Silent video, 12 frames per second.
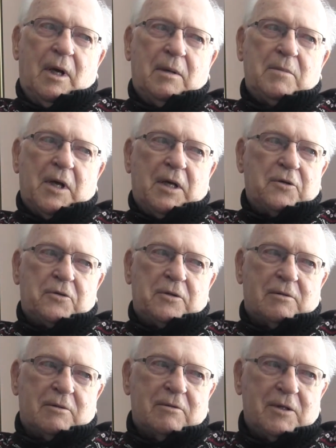I'm not
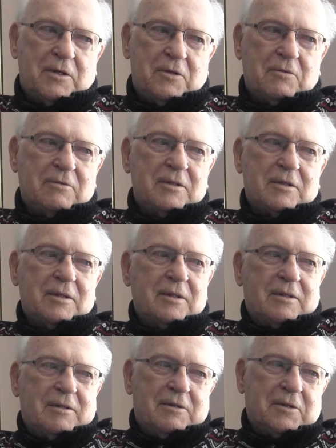sure whether it was
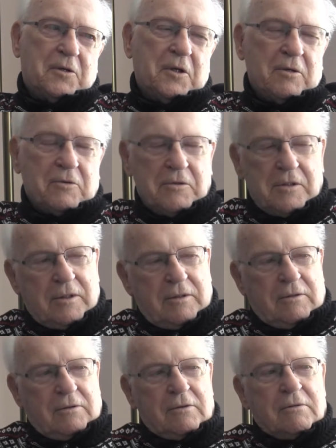at the country
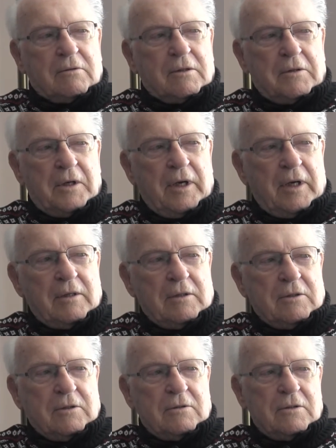school where you had a
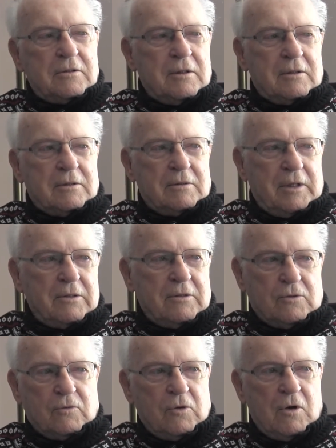little song, you
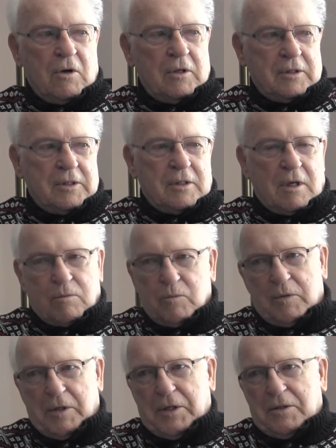know, we're all in our
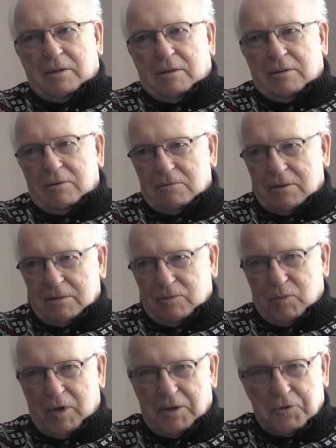places
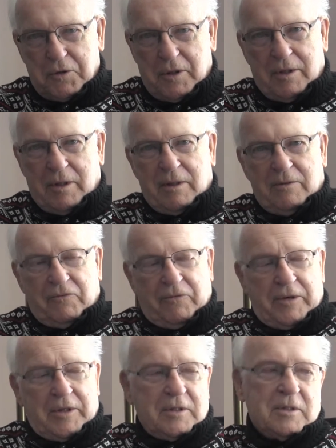with bright shiny
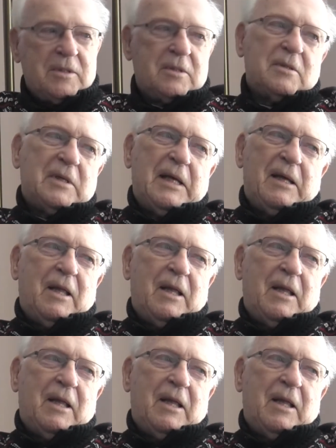faces.